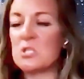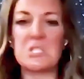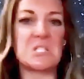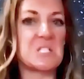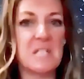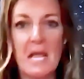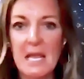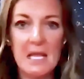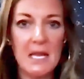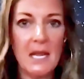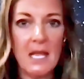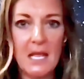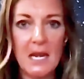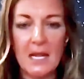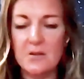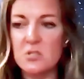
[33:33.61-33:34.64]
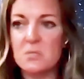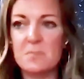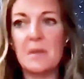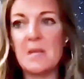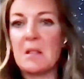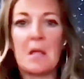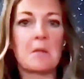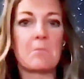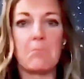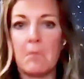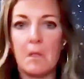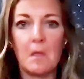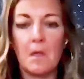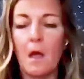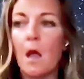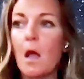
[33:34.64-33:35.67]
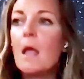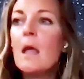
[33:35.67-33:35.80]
So you just stay in it and just be like,